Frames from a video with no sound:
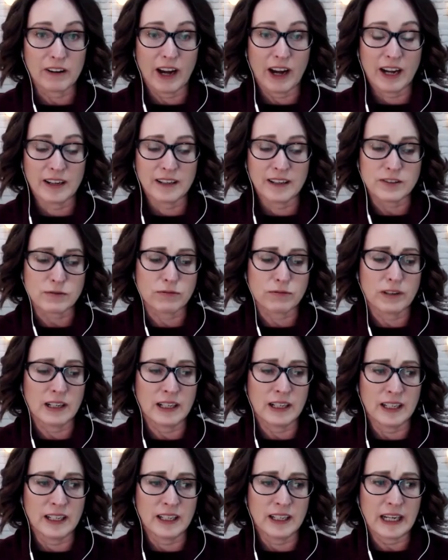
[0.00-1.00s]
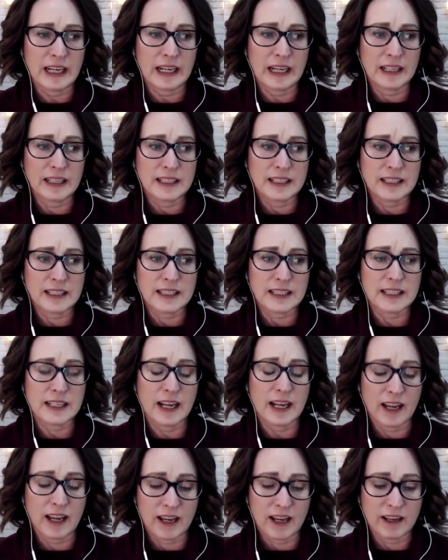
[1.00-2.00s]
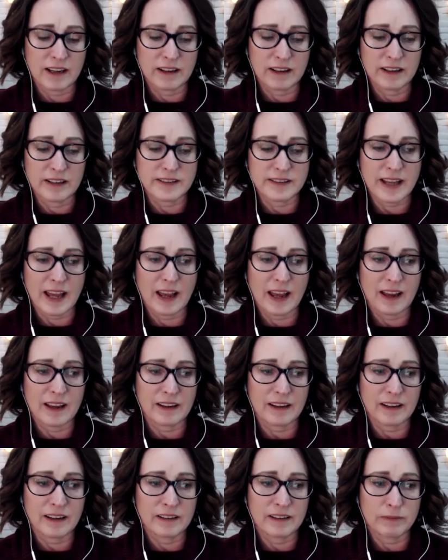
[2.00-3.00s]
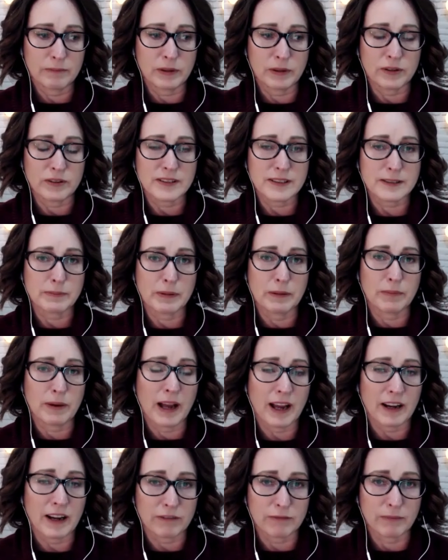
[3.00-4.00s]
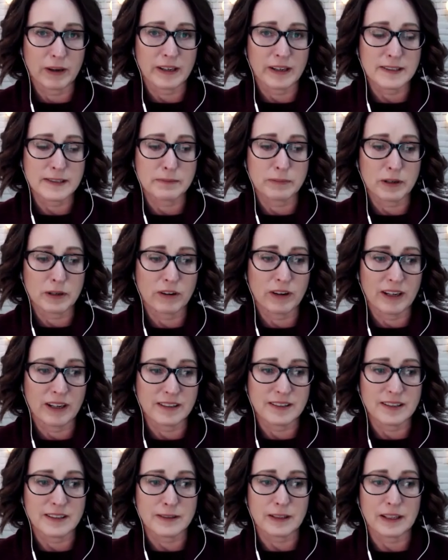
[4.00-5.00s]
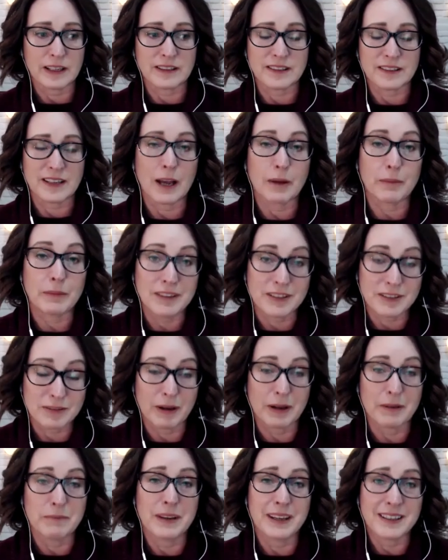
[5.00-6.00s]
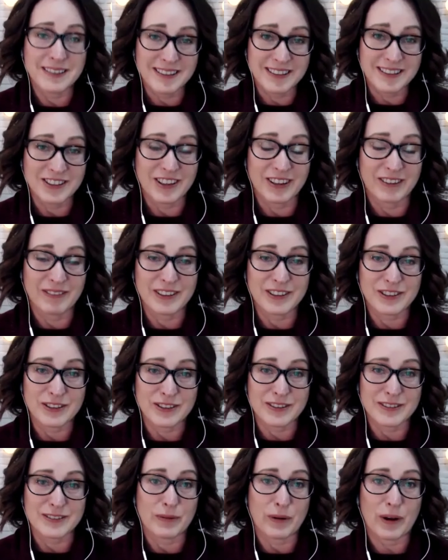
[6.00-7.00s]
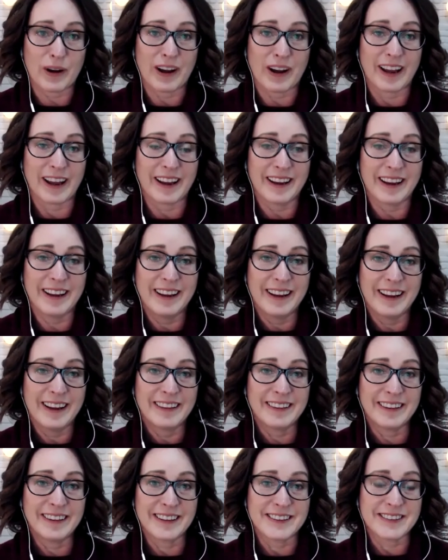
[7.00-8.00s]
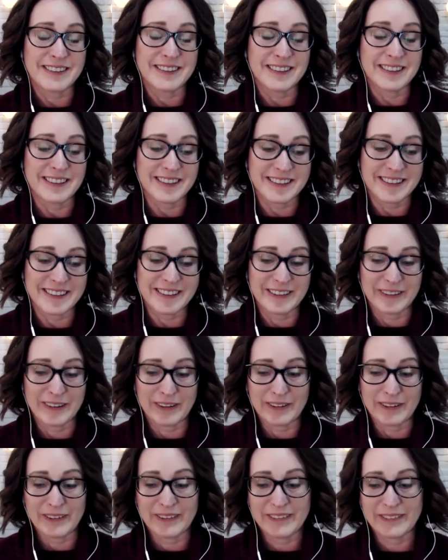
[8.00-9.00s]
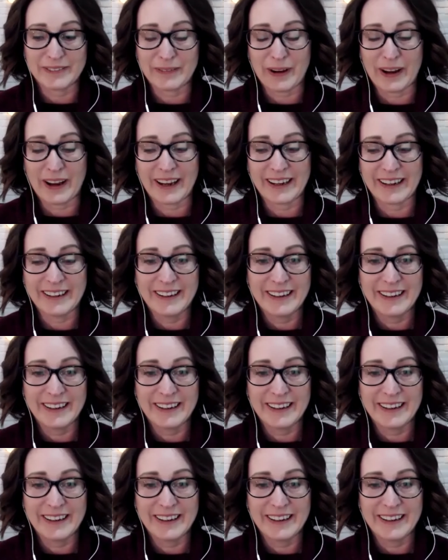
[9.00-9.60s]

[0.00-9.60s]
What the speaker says: And it's really it's because it's been part of my experience. It's come into my messaging, which is why there's this, you know,